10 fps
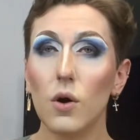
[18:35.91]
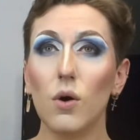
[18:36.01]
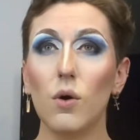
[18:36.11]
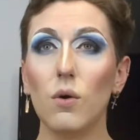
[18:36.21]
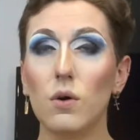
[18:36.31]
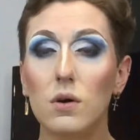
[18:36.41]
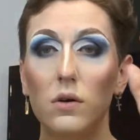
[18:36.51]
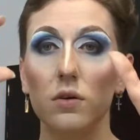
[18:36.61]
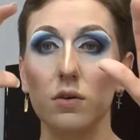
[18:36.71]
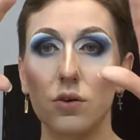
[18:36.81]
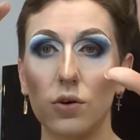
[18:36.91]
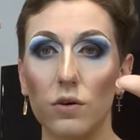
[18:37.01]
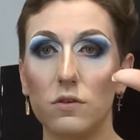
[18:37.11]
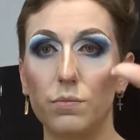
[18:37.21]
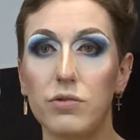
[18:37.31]
or
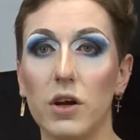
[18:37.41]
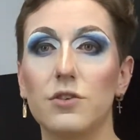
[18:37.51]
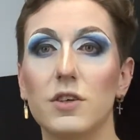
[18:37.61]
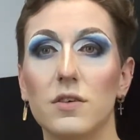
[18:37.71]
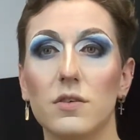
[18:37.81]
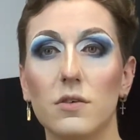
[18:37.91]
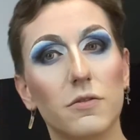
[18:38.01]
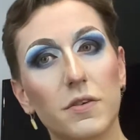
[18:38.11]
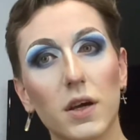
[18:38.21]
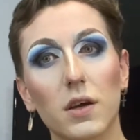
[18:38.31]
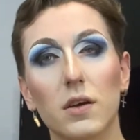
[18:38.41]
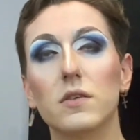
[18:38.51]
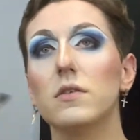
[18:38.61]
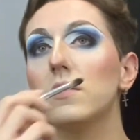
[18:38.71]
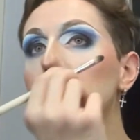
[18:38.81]
God's brushes, your
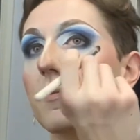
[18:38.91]
fingers.